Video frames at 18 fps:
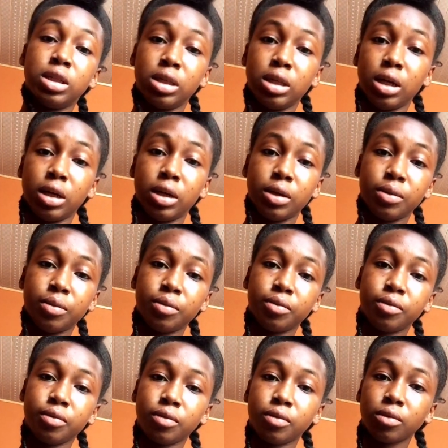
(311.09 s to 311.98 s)
Just
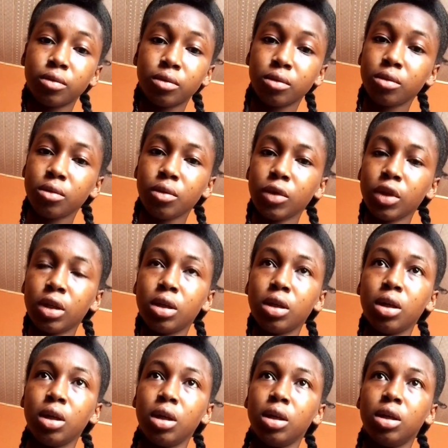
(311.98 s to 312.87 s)
watch more YouTube
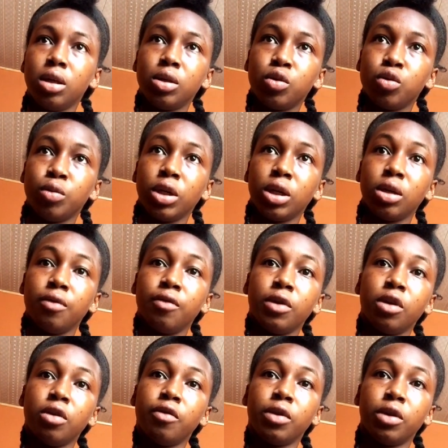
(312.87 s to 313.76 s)
videos to
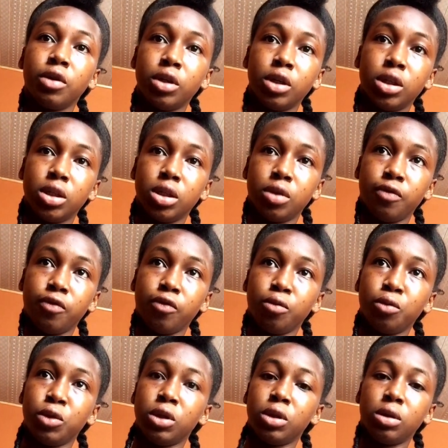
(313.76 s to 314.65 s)

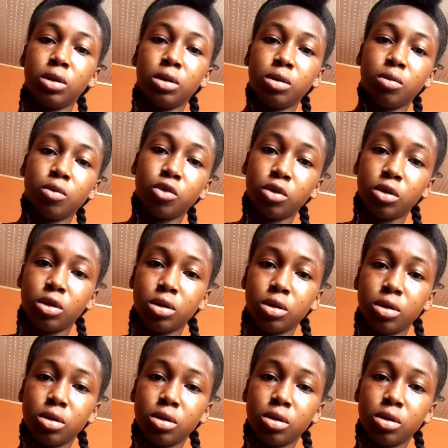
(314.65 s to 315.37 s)
get a grip of it.